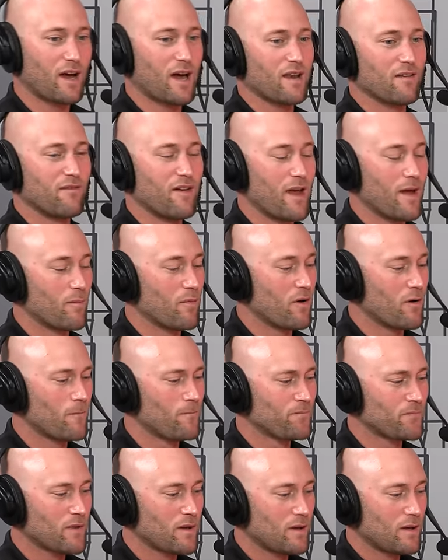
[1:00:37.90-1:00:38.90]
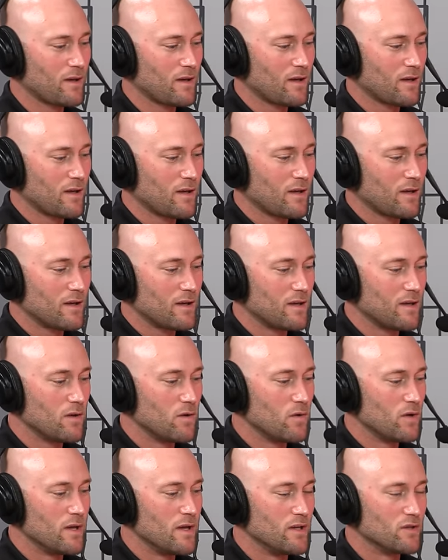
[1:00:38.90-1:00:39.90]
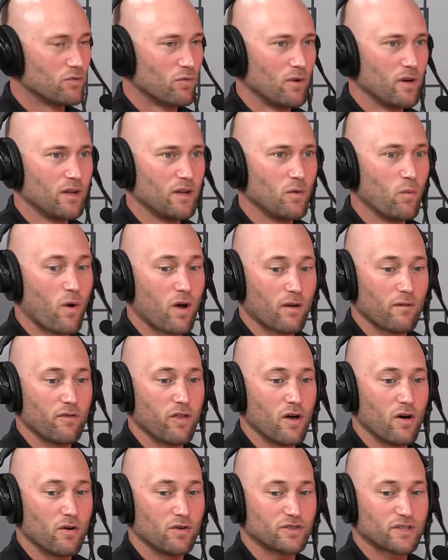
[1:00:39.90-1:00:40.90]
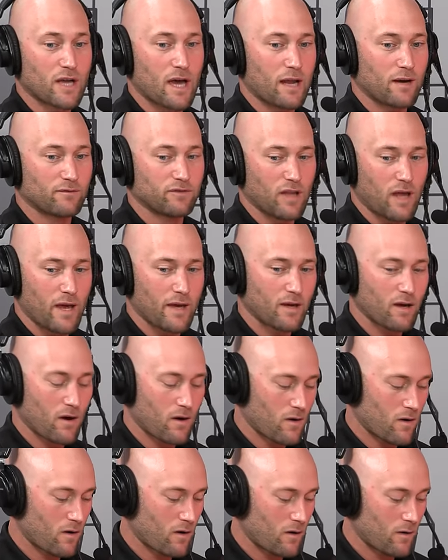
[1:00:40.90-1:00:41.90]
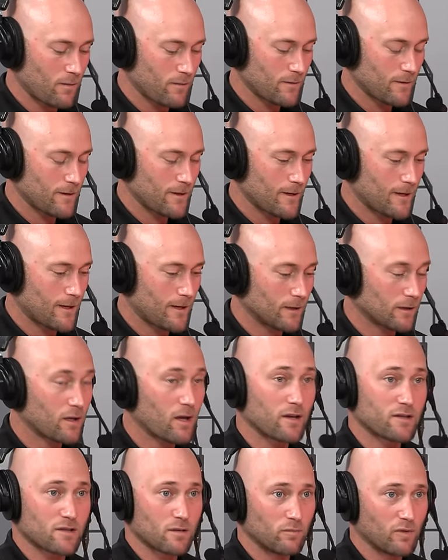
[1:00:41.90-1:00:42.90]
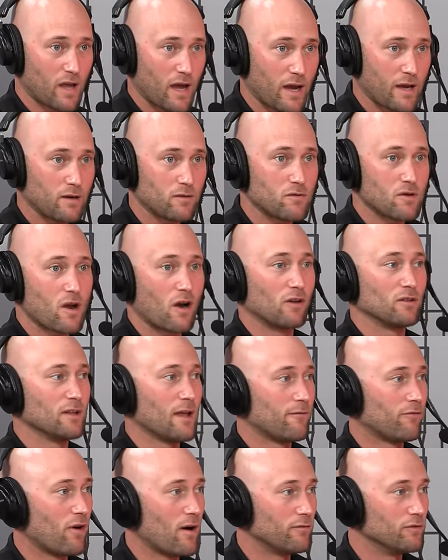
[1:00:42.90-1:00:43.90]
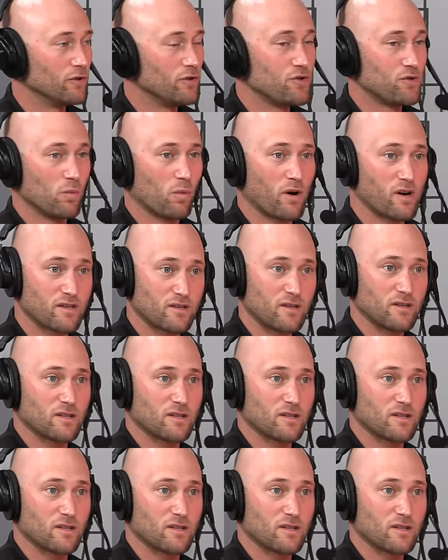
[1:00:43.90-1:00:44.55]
line of ammo is really one of those kind of like our uh, custom light and our LeverEvolution, where it's